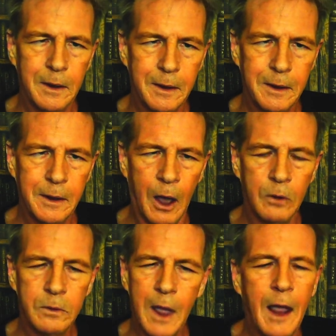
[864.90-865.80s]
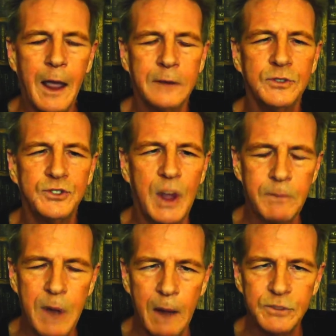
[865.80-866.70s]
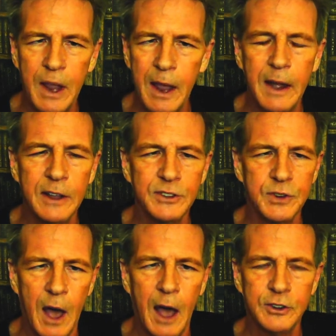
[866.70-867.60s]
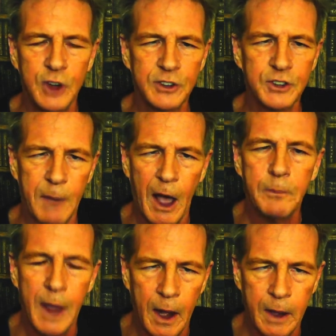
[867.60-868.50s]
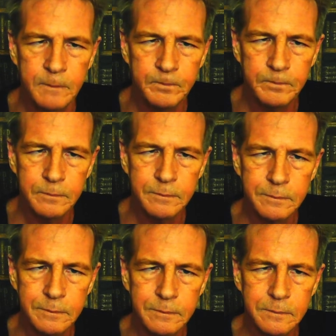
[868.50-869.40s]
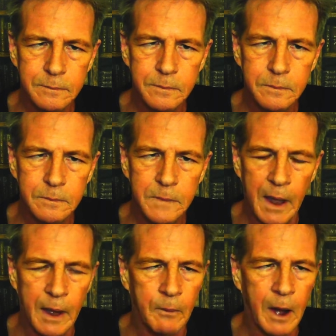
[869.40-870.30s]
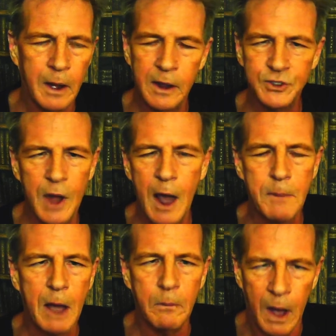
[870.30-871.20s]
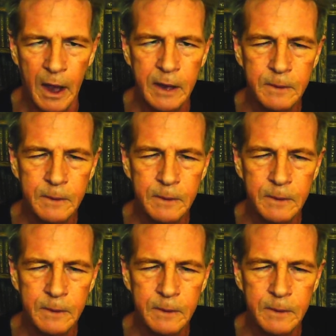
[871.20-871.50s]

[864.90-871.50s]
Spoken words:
you know, and sometimes it is not just about pay. Anyway, it's not about money.